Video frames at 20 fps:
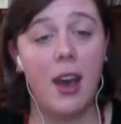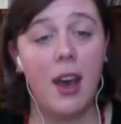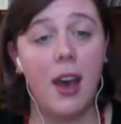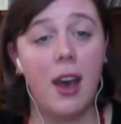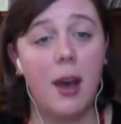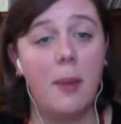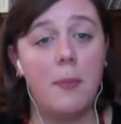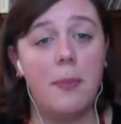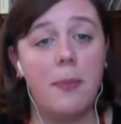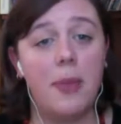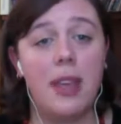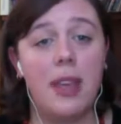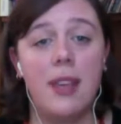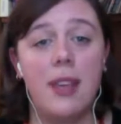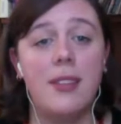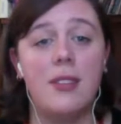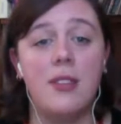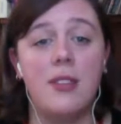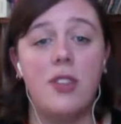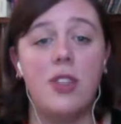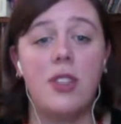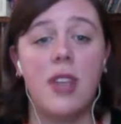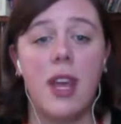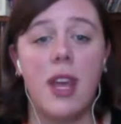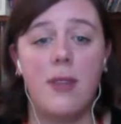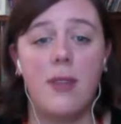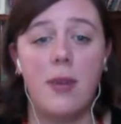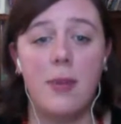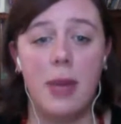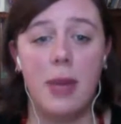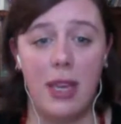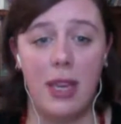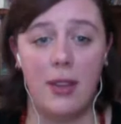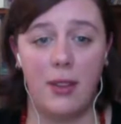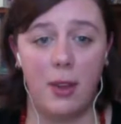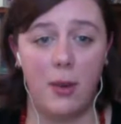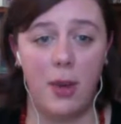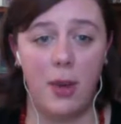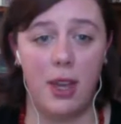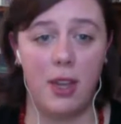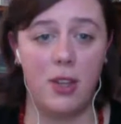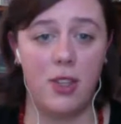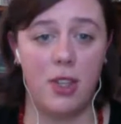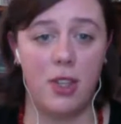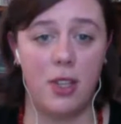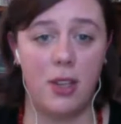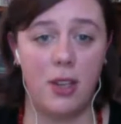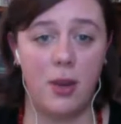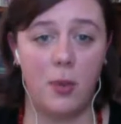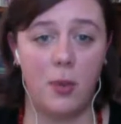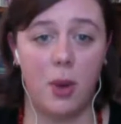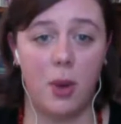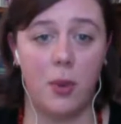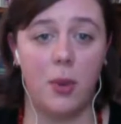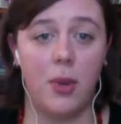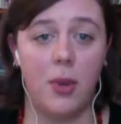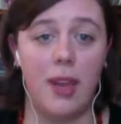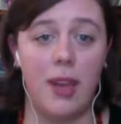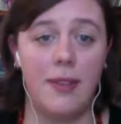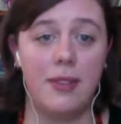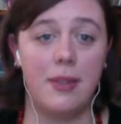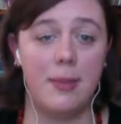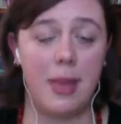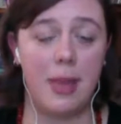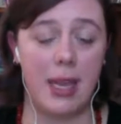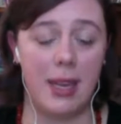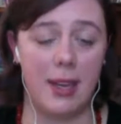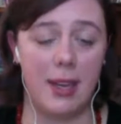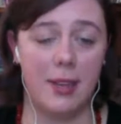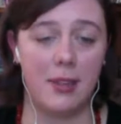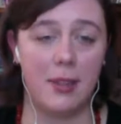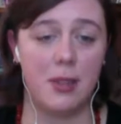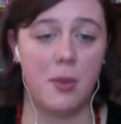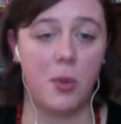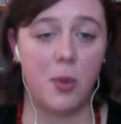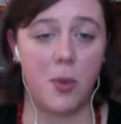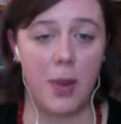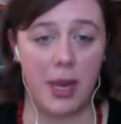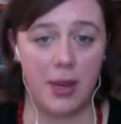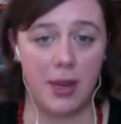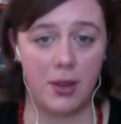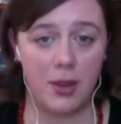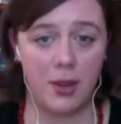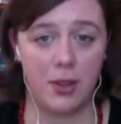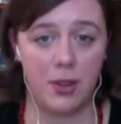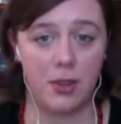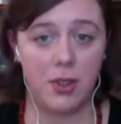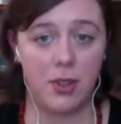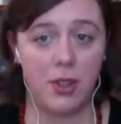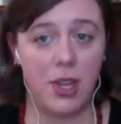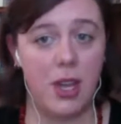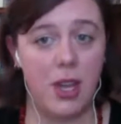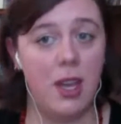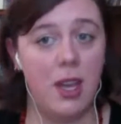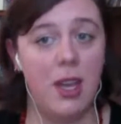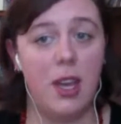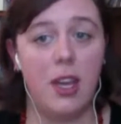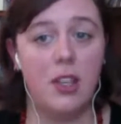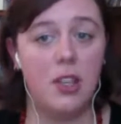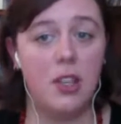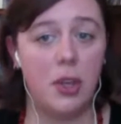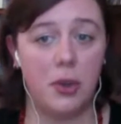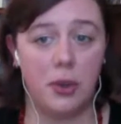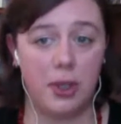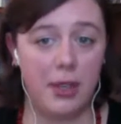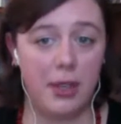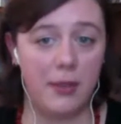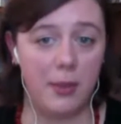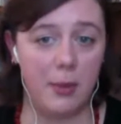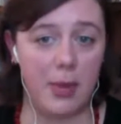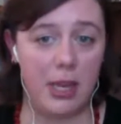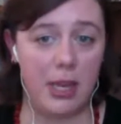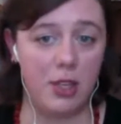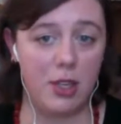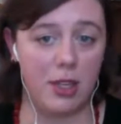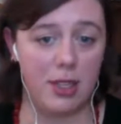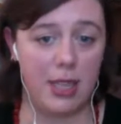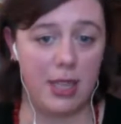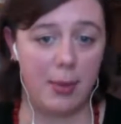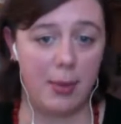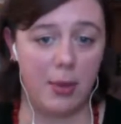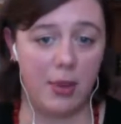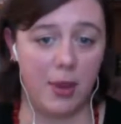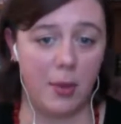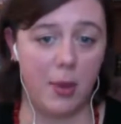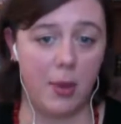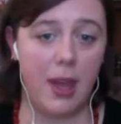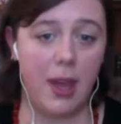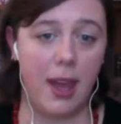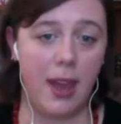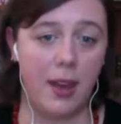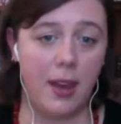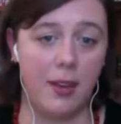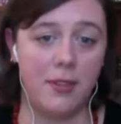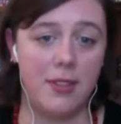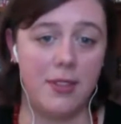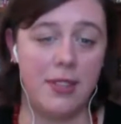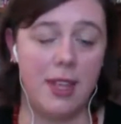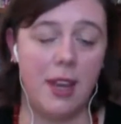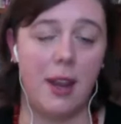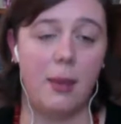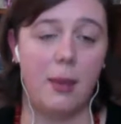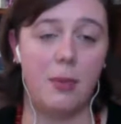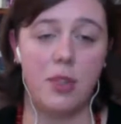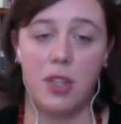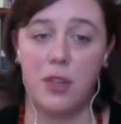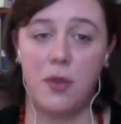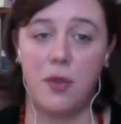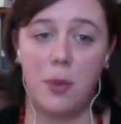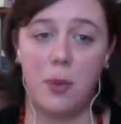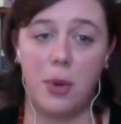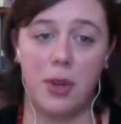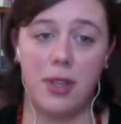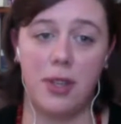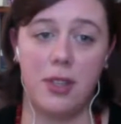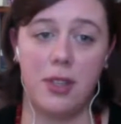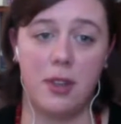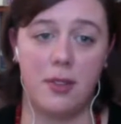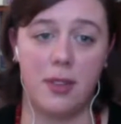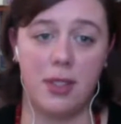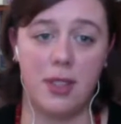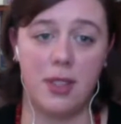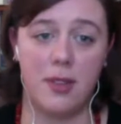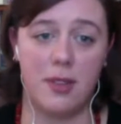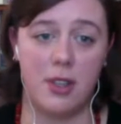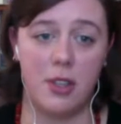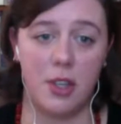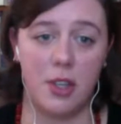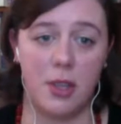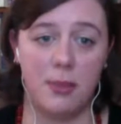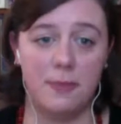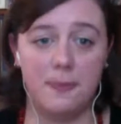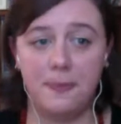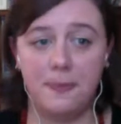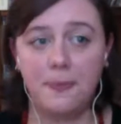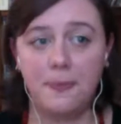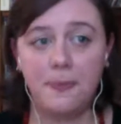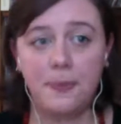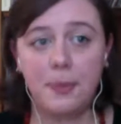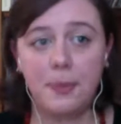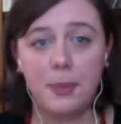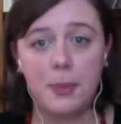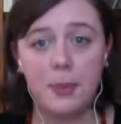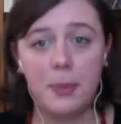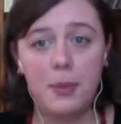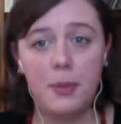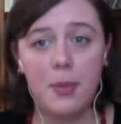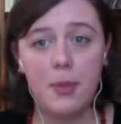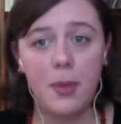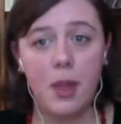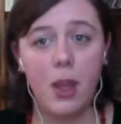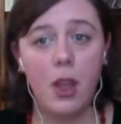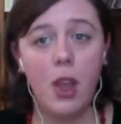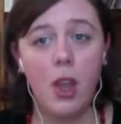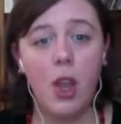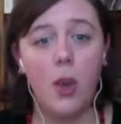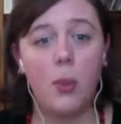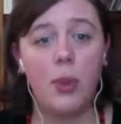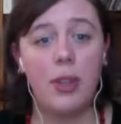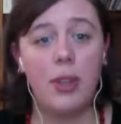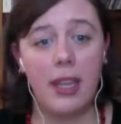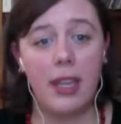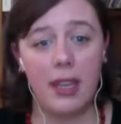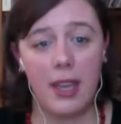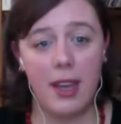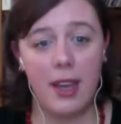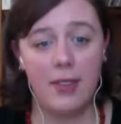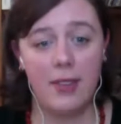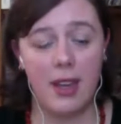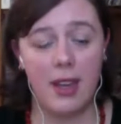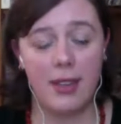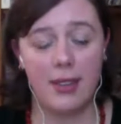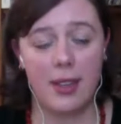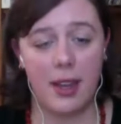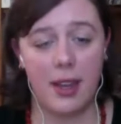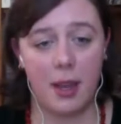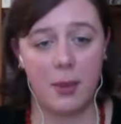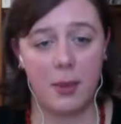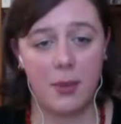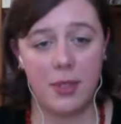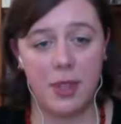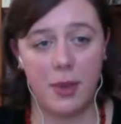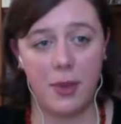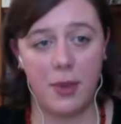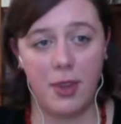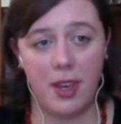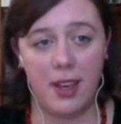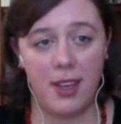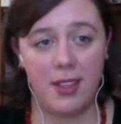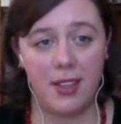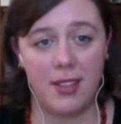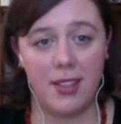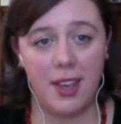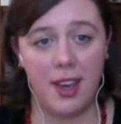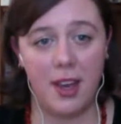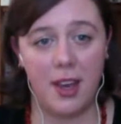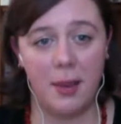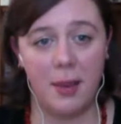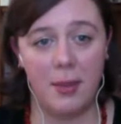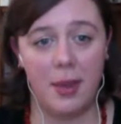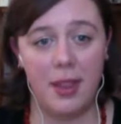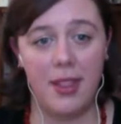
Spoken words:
is just kind of a meeting location where we'll have some handouts, some reminders, a general information table that we'll have set up just for pre-service division. We'd like to have that set up so that there